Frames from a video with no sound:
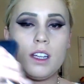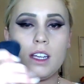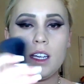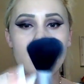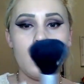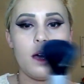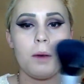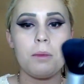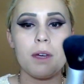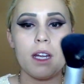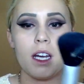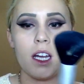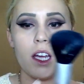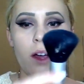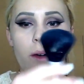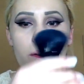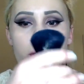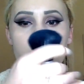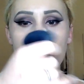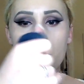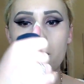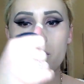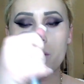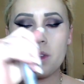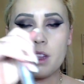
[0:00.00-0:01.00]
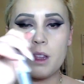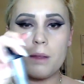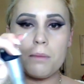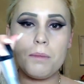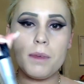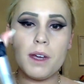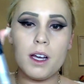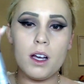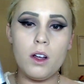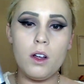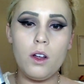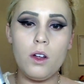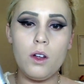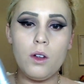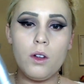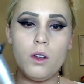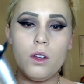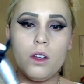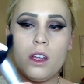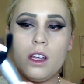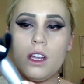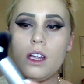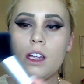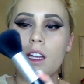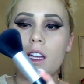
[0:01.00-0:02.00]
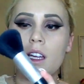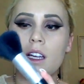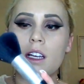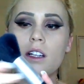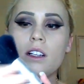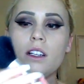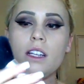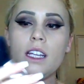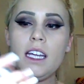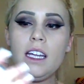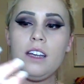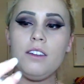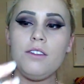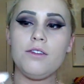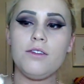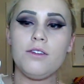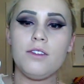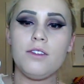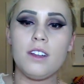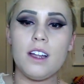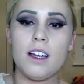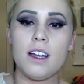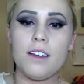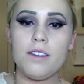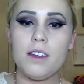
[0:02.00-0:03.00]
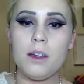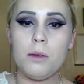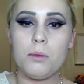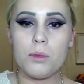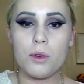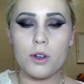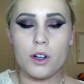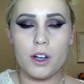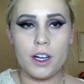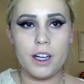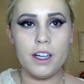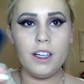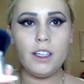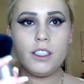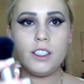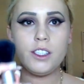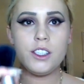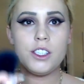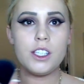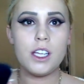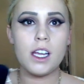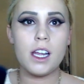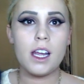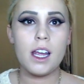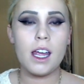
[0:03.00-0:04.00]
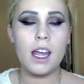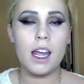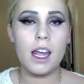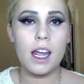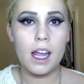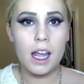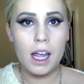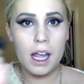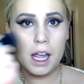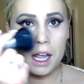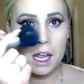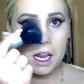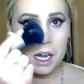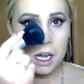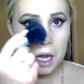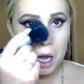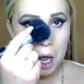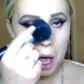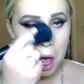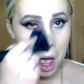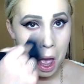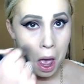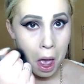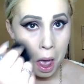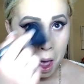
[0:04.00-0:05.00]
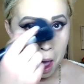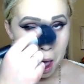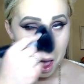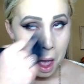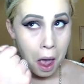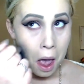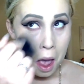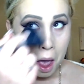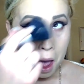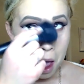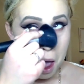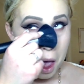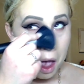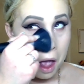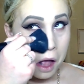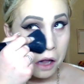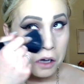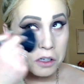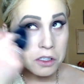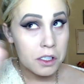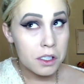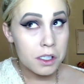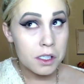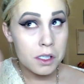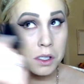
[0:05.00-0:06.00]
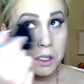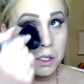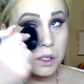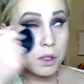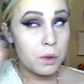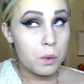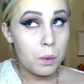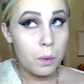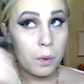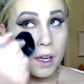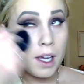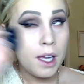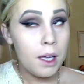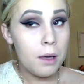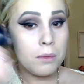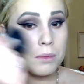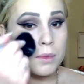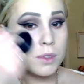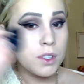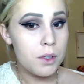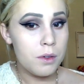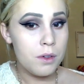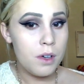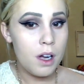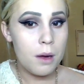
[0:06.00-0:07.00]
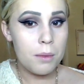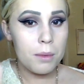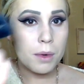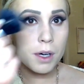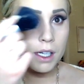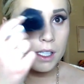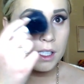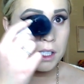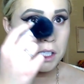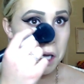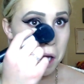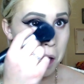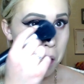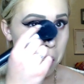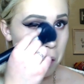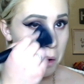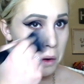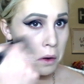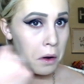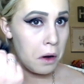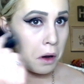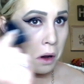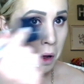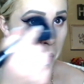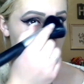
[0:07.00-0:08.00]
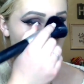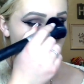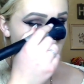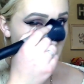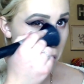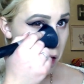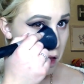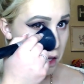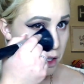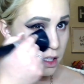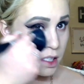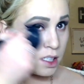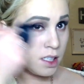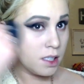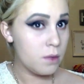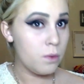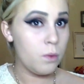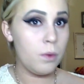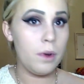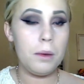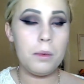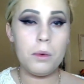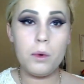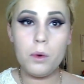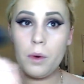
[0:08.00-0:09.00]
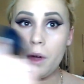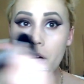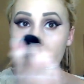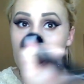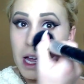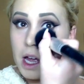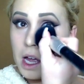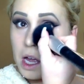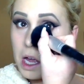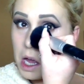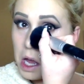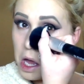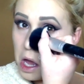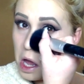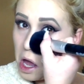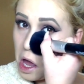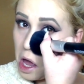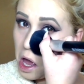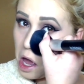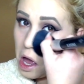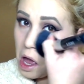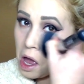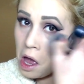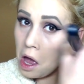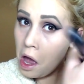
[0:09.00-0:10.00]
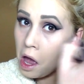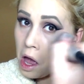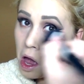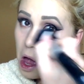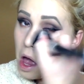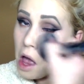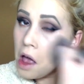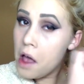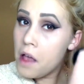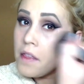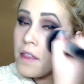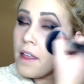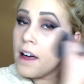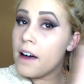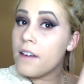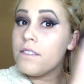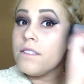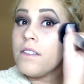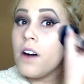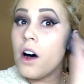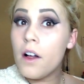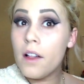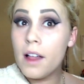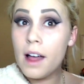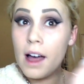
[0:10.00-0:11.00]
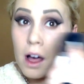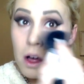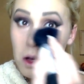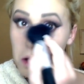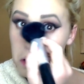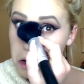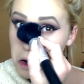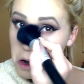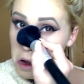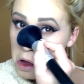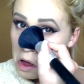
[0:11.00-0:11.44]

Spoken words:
Now I'm going to go in with a big old clean fluffy brush and just sweep, do not press down, sweep away that fallout.